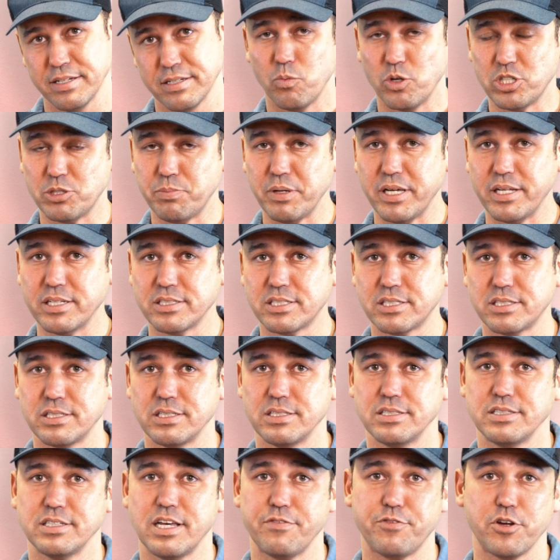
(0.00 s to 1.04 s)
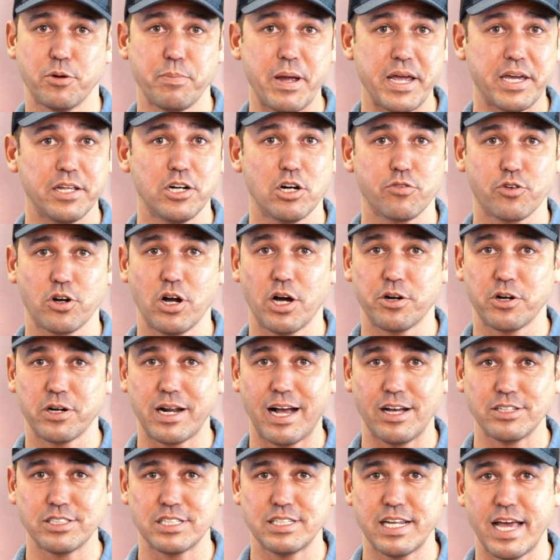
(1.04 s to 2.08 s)
which means if you're making over 100
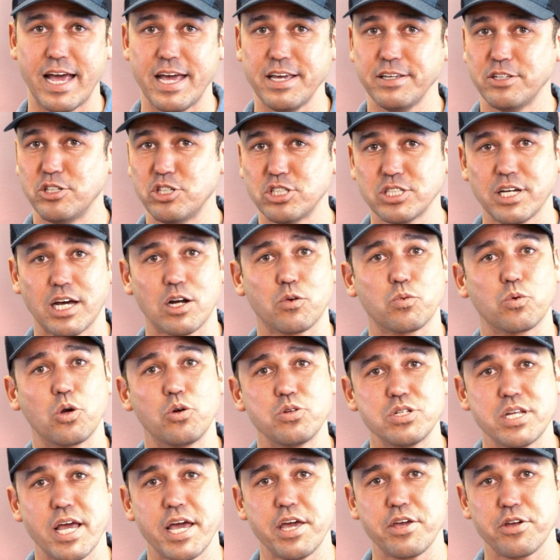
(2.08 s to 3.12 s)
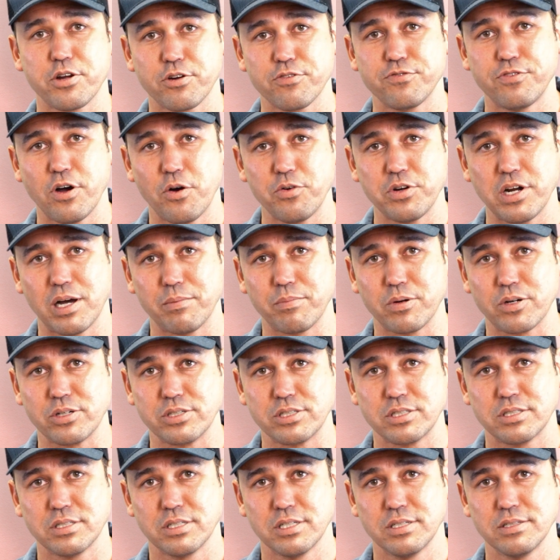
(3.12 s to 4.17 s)
dials a day, you just gotta rotate your phone
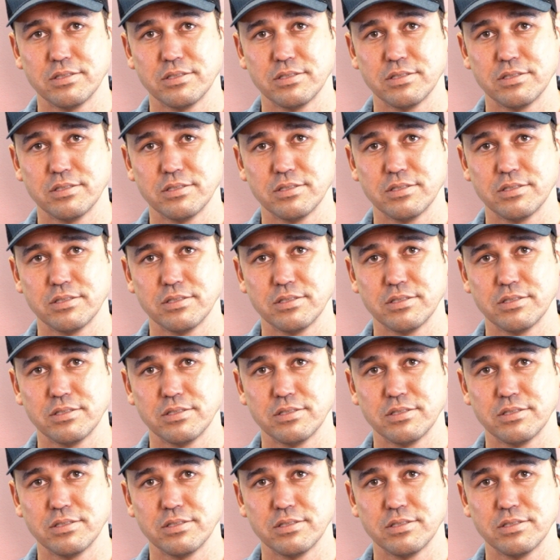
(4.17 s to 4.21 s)
numbers.